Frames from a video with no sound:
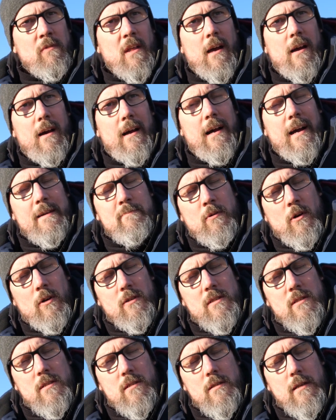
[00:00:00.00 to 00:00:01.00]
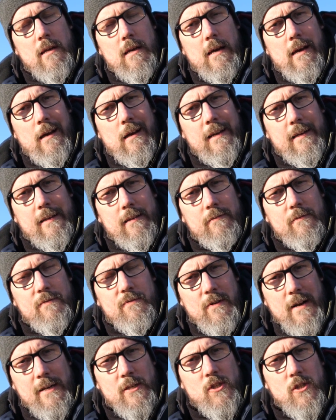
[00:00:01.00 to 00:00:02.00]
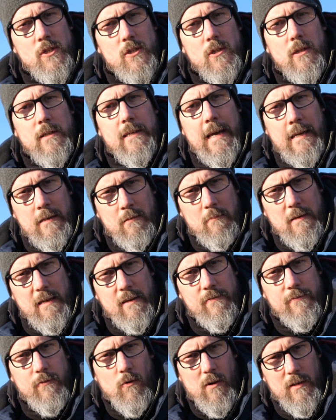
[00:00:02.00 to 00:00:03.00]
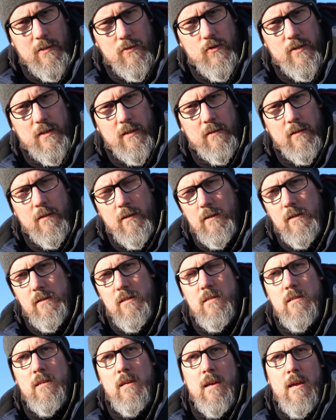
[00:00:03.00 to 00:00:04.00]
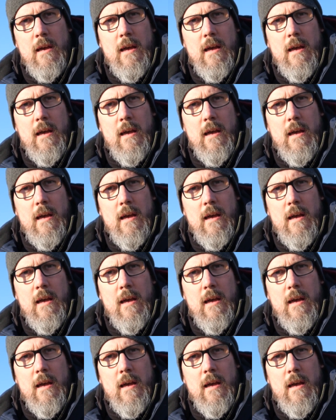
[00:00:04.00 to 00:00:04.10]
I put fresh Kentmere 400 in hers,